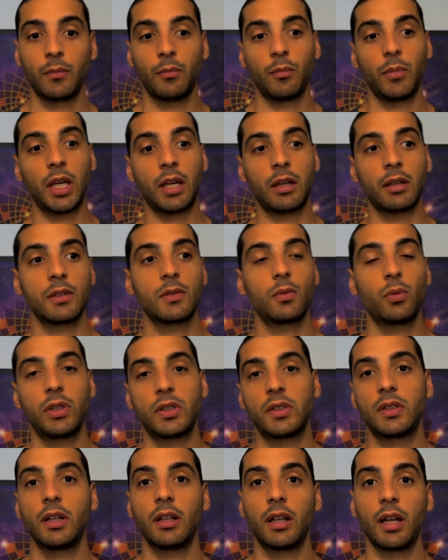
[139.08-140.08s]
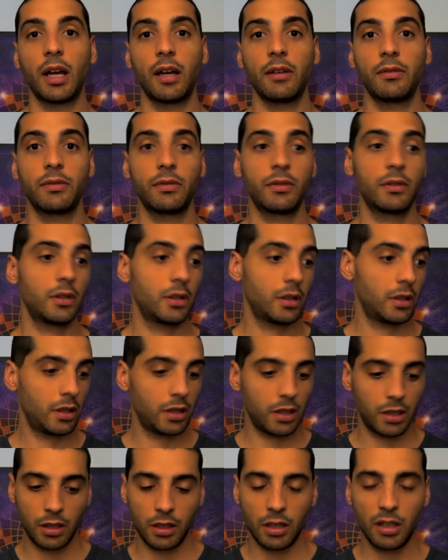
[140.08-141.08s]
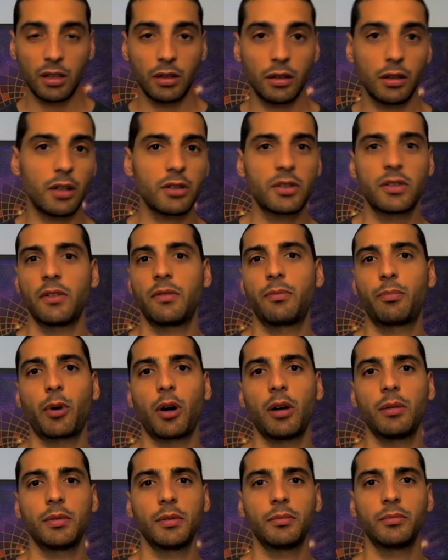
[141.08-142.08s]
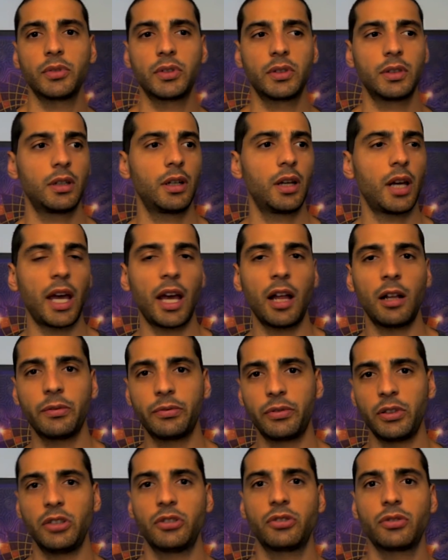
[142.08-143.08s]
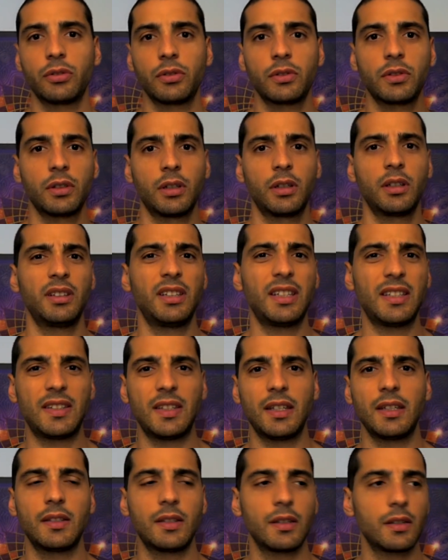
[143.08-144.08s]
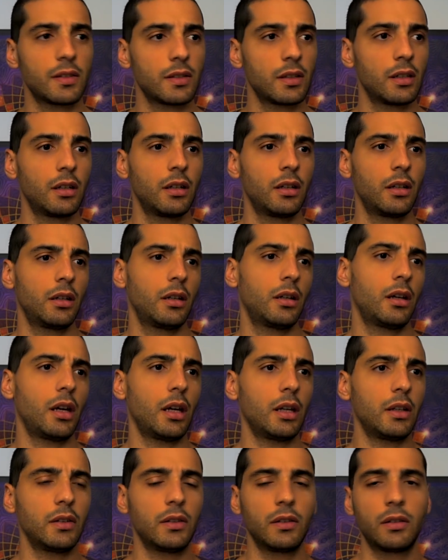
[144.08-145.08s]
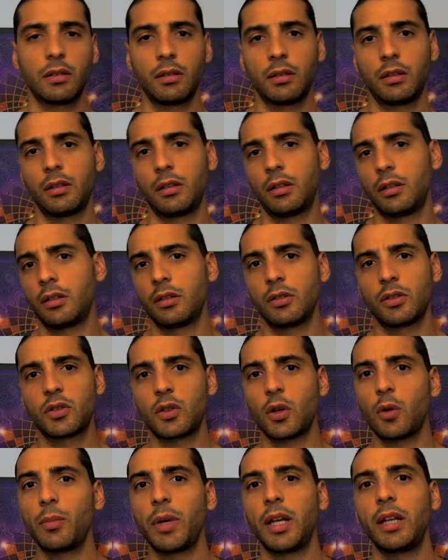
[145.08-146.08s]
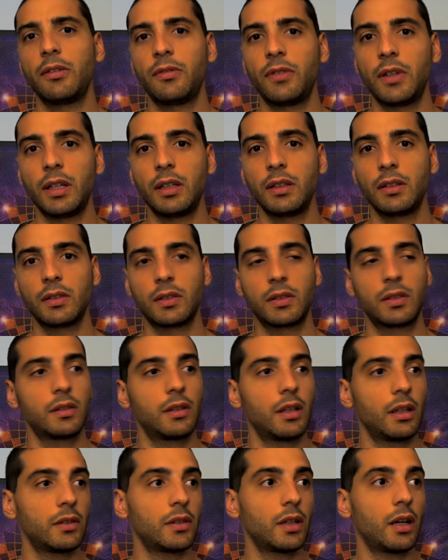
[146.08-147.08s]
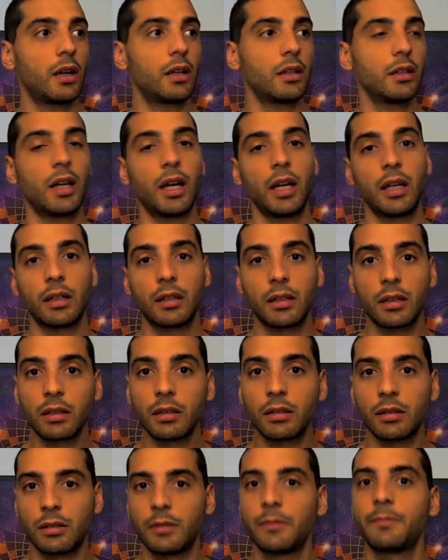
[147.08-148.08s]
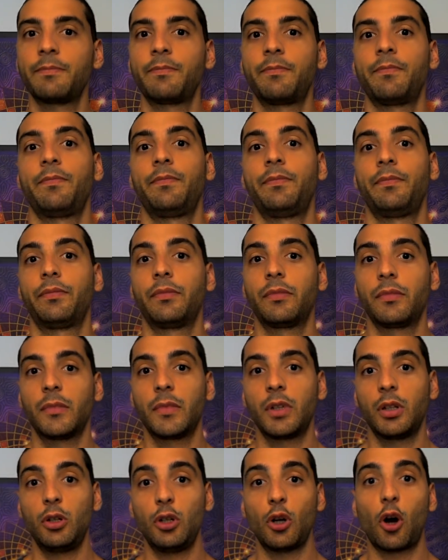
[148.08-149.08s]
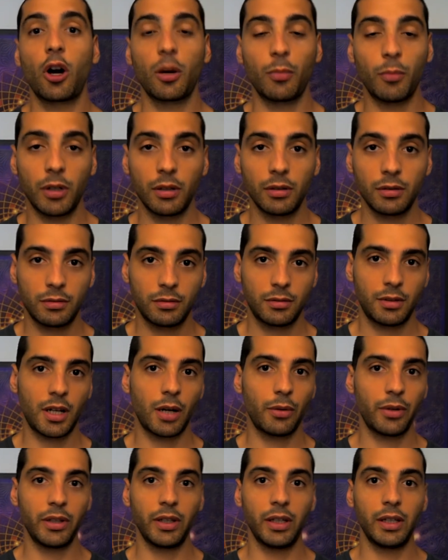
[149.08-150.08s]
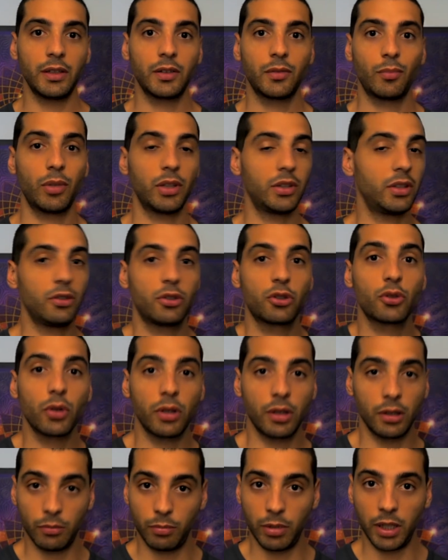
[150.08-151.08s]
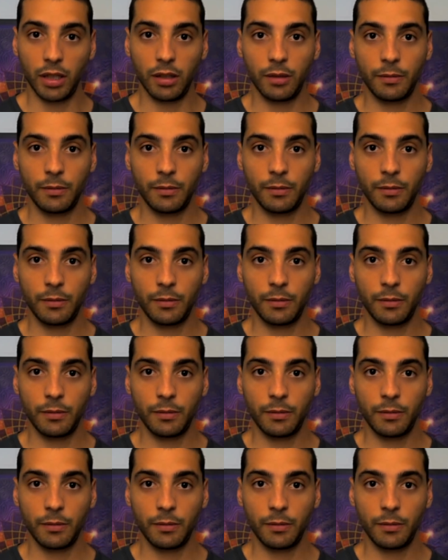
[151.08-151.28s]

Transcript: because we still have lots of problems, health issues, diseases, and so many things that are like normal nowadays, but it shouldn't be.